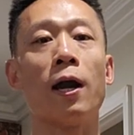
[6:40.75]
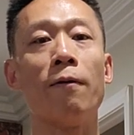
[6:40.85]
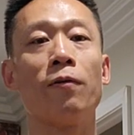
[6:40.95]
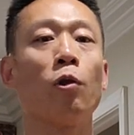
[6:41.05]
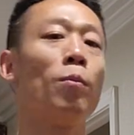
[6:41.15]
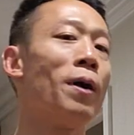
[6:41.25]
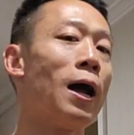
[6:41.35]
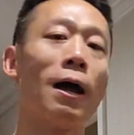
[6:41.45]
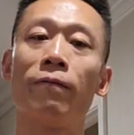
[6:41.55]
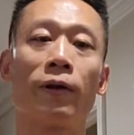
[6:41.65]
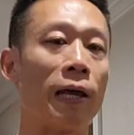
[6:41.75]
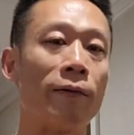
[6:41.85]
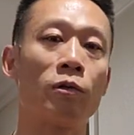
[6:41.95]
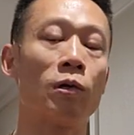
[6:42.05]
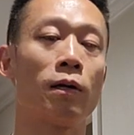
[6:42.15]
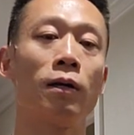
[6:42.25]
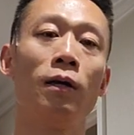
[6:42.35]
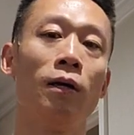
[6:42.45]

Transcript: envelope I ever gave to her.